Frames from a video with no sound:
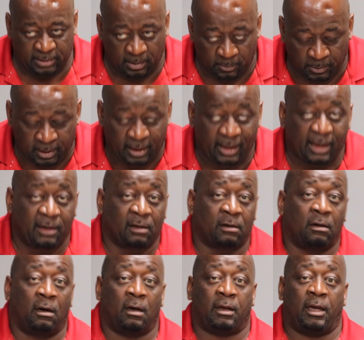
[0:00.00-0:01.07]
Skip with Atlanta
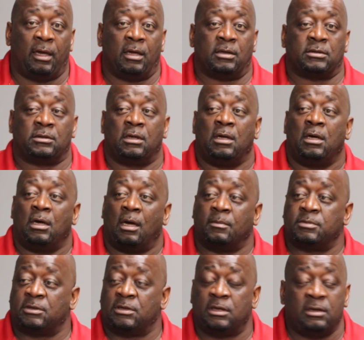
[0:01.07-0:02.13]
CarCast.
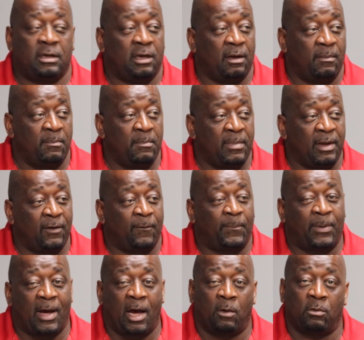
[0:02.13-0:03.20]
I'm sitting here at Men of
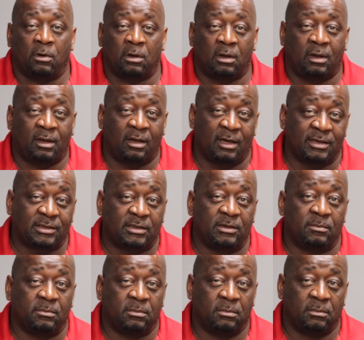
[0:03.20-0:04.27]
Power
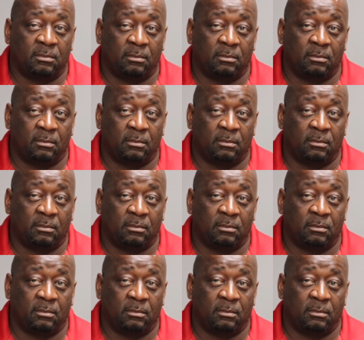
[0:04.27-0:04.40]
Custom